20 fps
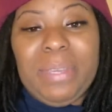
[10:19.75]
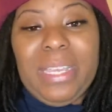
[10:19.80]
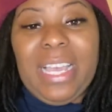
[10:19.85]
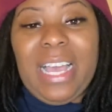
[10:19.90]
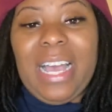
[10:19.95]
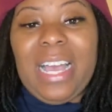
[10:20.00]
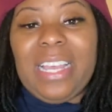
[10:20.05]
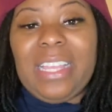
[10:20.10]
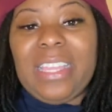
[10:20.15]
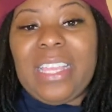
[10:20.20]

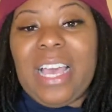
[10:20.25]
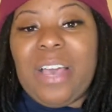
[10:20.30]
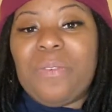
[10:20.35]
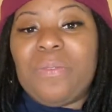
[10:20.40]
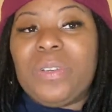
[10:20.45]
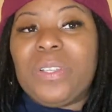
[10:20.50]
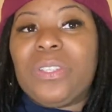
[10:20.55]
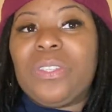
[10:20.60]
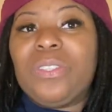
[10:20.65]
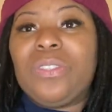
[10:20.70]
behind that
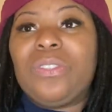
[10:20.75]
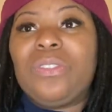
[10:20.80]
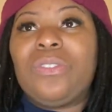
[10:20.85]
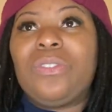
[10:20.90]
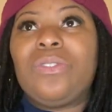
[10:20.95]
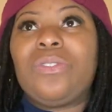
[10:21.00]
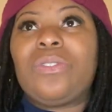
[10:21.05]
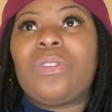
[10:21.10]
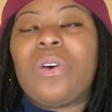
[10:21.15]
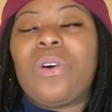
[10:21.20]
was
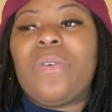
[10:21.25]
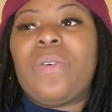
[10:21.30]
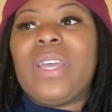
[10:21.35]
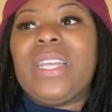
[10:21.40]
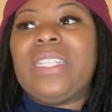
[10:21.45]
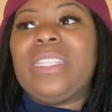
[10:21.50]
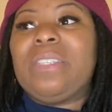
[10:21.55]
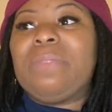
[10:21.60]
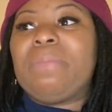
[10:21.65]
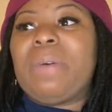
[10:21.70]
so
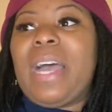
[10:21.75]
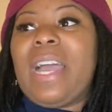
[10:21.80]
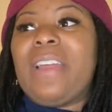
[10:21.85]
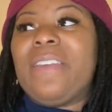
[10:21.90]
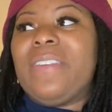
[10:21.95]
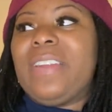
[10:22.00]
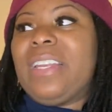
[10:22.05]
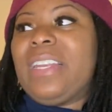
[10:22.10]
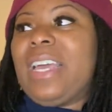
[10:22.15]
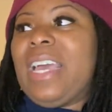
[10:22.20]

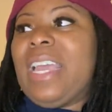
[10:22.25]
inspiring.